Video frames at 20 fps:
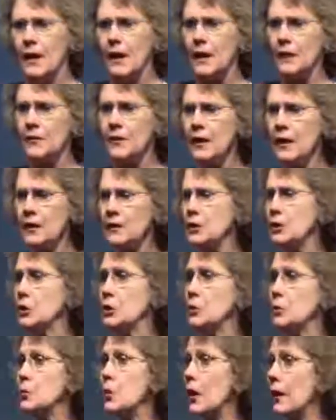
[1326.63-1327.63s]
And then
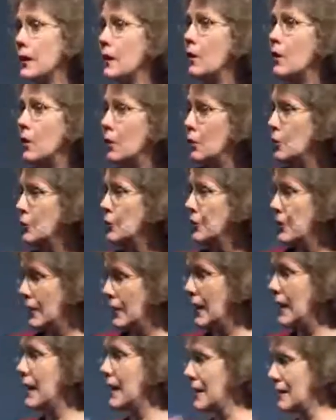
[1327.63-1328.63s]
you want to hold the
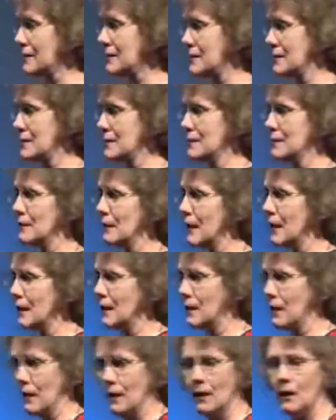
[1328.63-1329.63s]
last,
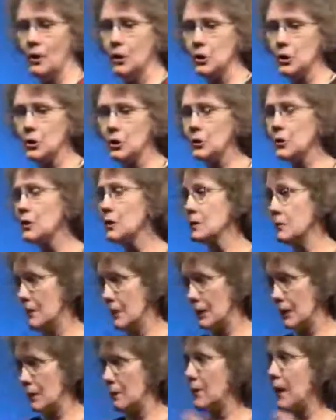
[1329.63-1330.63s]
and you can
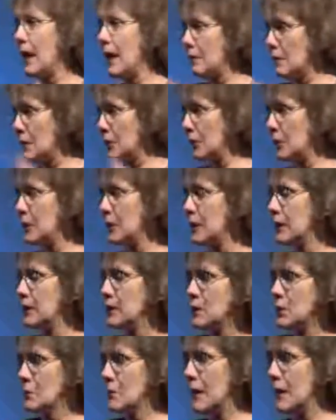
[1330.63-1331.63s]
have them put it
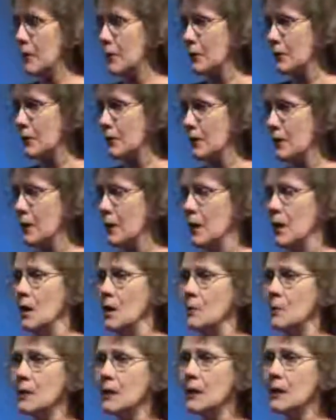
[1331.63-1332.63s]
in their mouth,
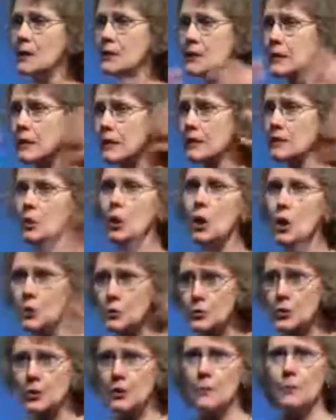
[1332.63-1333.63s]
because it'll
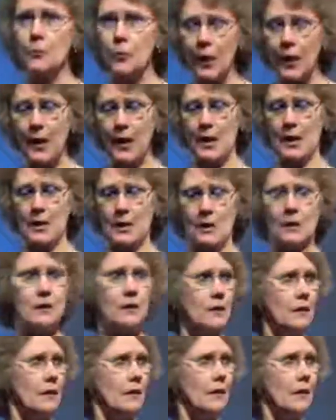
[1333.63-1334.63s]
go to the brain,
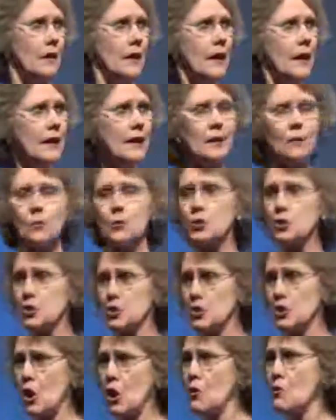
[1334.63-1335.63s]
and it will
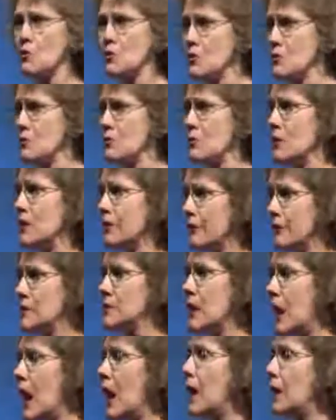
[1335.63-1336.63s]
show you if
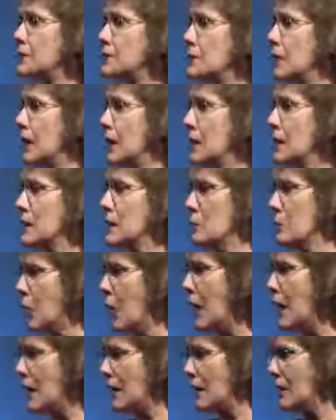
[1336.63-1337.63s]
it's hydrating the
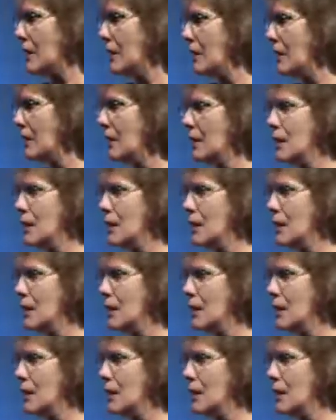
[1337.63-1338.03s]
brain.